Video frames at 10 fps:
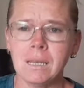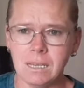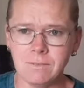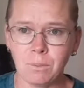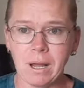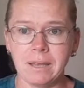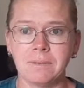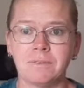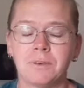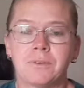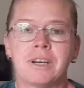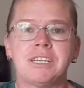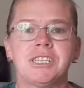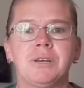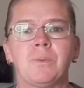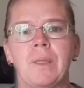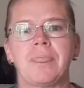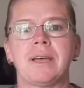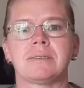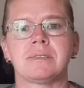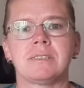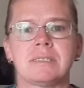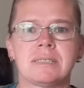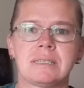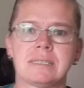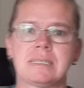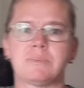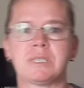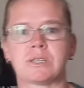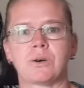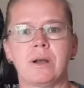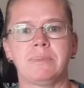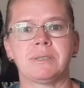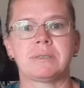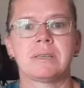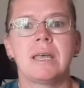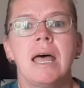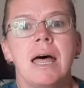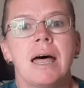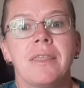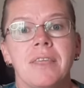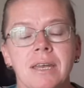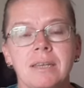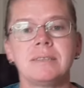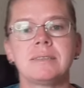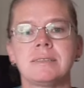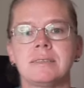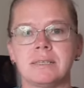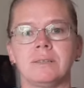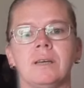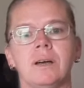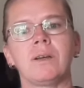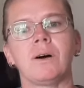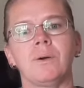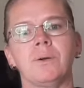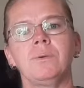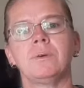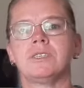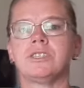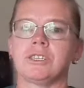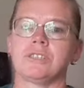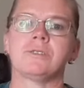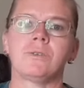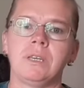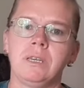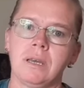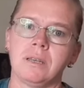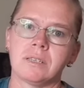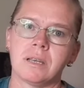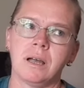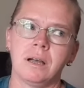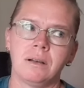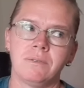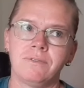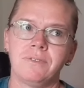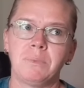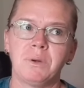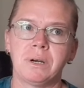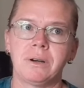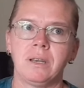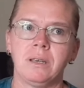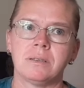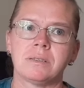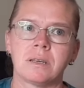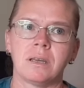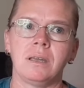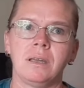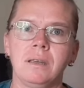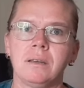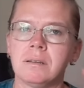giveaway for reaching 1,000 subscribers. That is still a go, just not yet. February is a